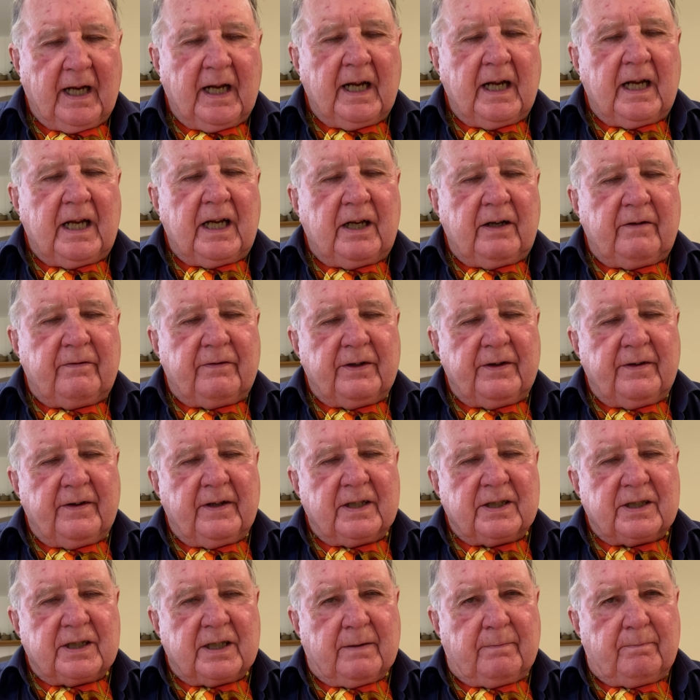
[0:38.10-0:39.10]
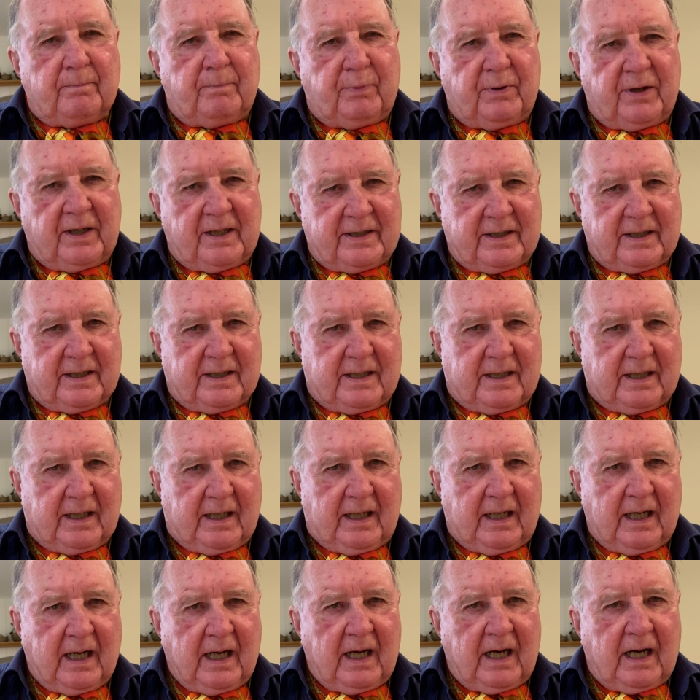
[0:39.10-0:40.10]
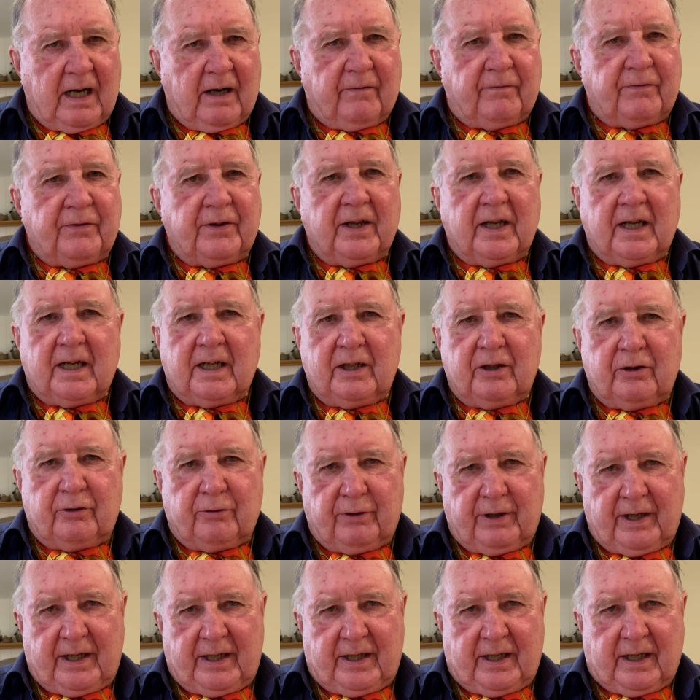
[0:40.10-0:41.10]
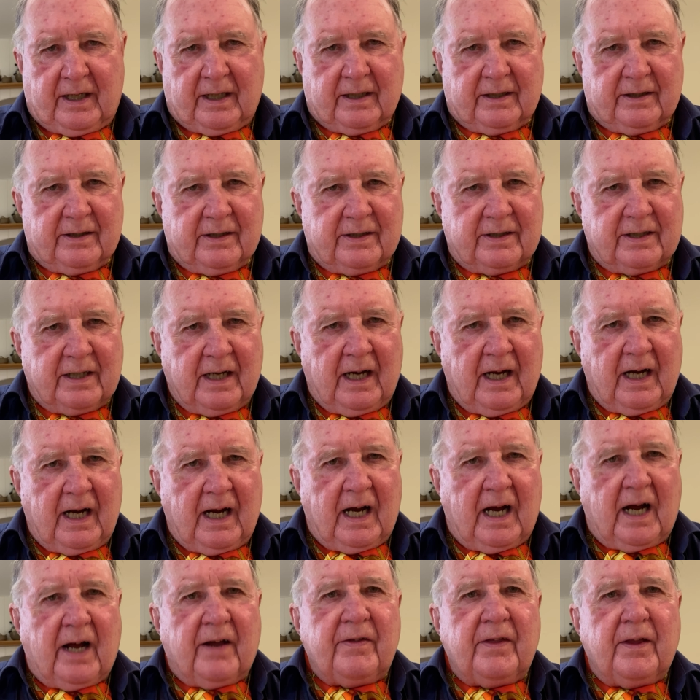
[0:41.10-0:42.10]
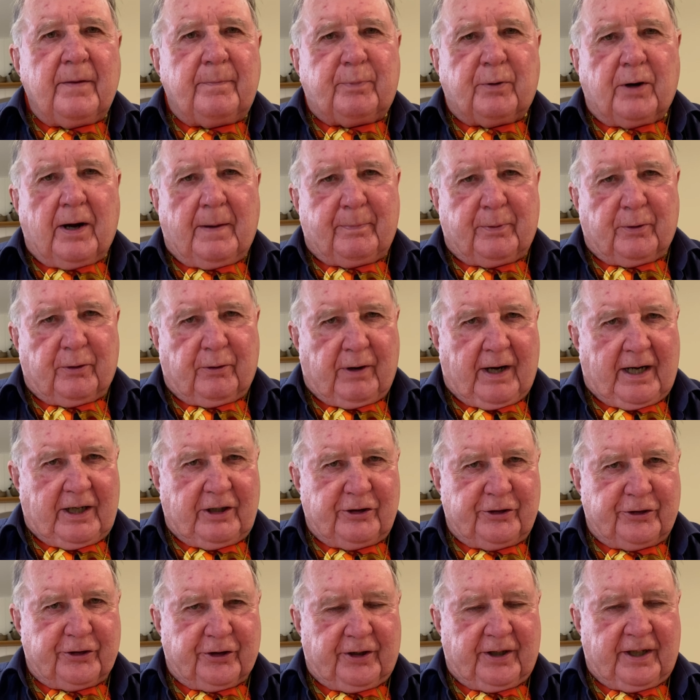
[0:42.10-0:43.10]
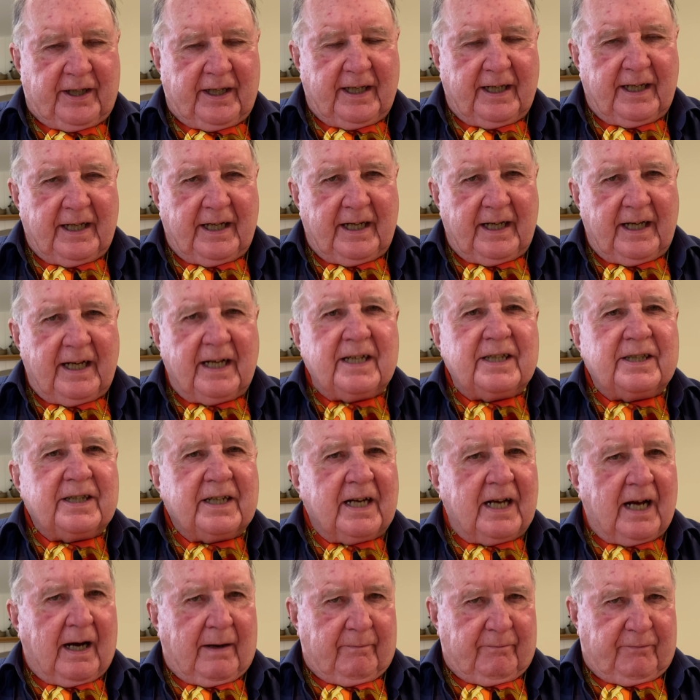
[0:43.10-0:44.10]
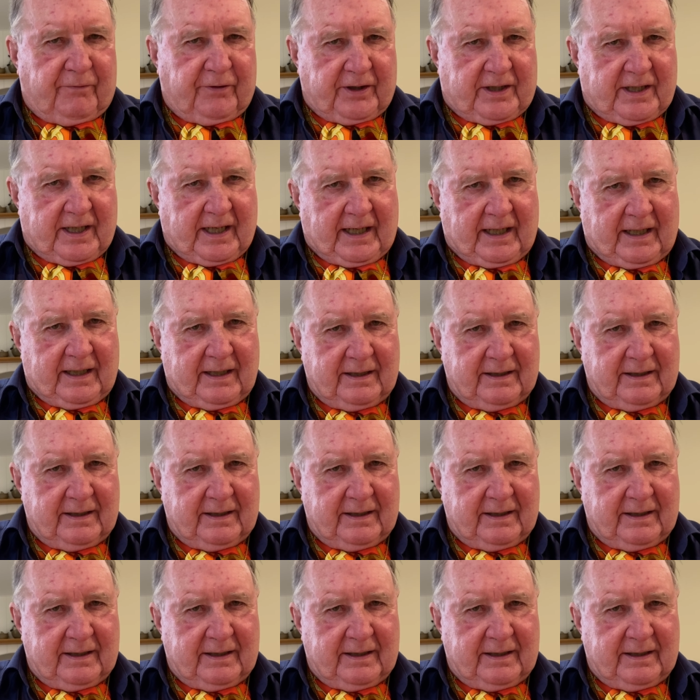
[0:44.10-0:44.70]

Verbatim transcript: Even the simplicity of the ingredients and the preparation is comforting.